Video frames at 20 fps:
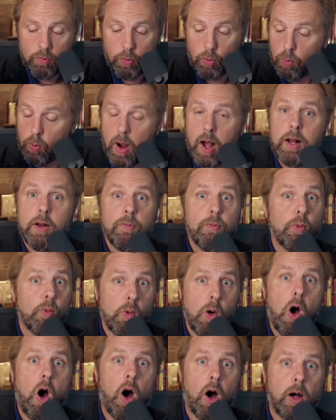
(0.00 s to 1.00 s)
For right or
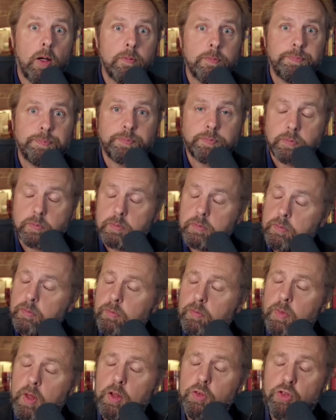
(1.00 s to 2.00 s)
for wrong,
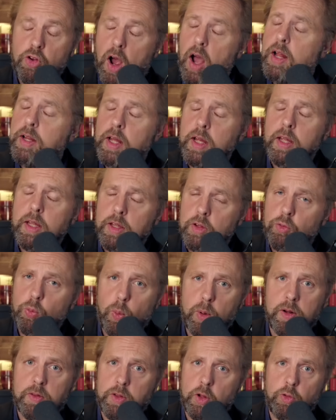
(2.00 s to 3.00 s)
China is
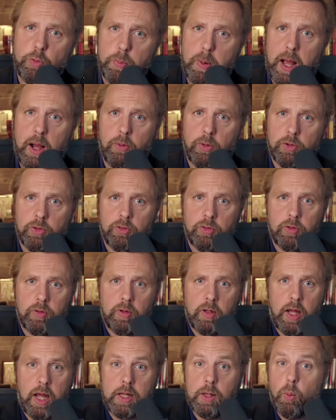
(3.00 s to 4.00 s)
one of those powers
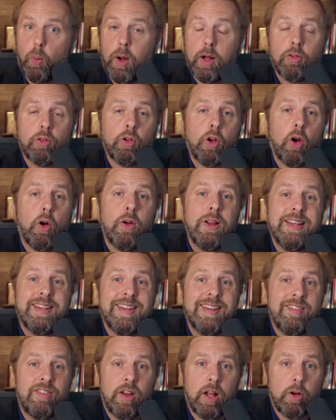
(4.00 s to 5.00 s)
and the West's
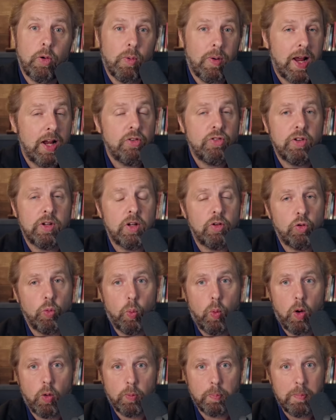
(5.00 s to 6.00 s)
current degeneration
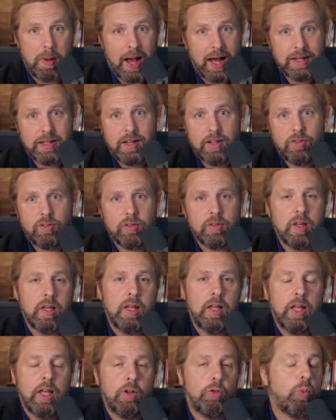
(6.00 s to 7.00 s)
into woke madness
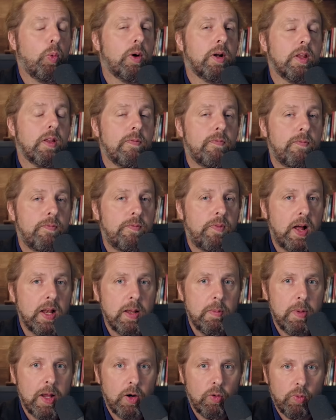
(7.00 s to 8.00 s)
is one of the
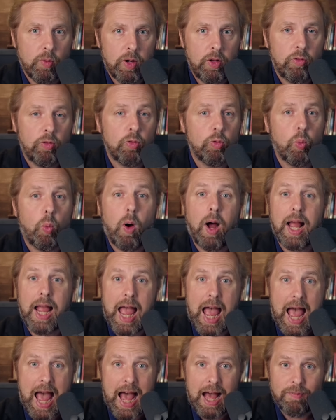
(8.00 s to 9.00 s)
fundamental reasons
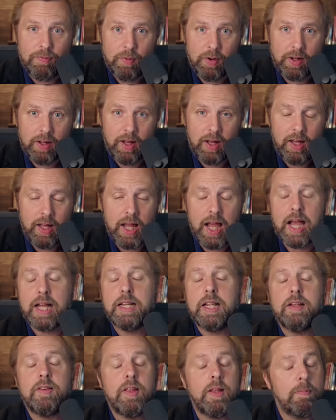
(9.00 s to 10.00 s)
why Africa,
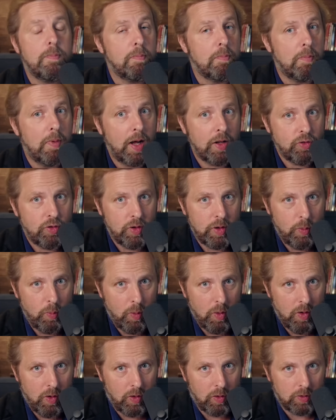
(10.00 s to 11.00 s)
and indeed much of the
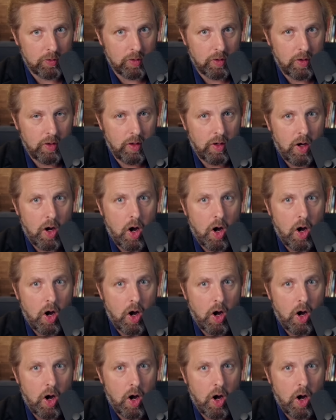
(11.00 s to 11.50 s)
world,